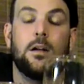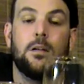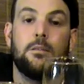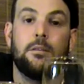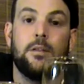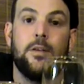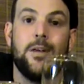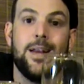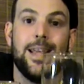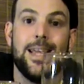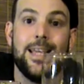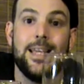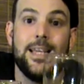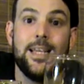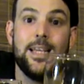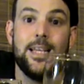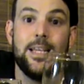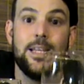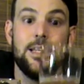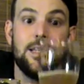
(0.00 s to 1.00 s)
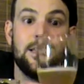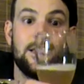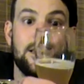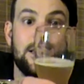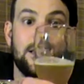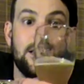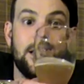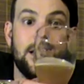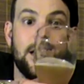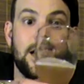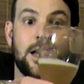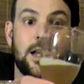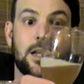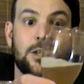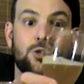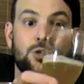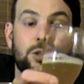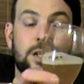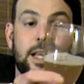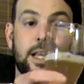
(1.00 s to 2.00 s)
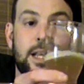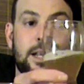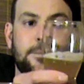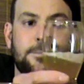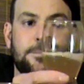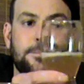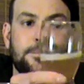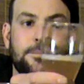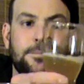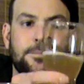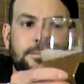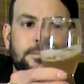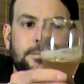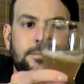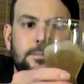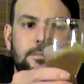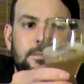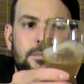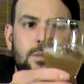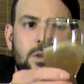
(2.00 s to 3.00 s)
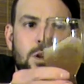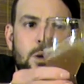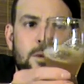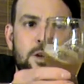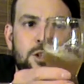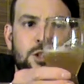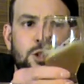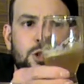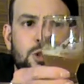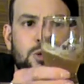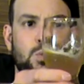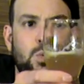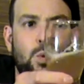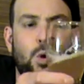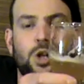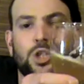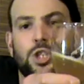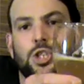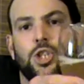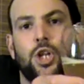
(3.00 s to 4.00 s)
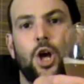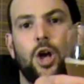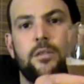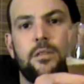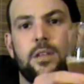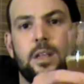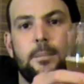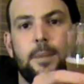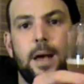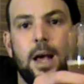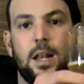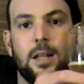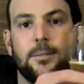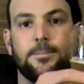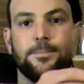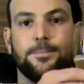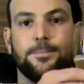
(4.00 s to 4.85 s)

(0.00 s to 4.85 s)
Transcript: very easy drinking, almost just wash over your palate.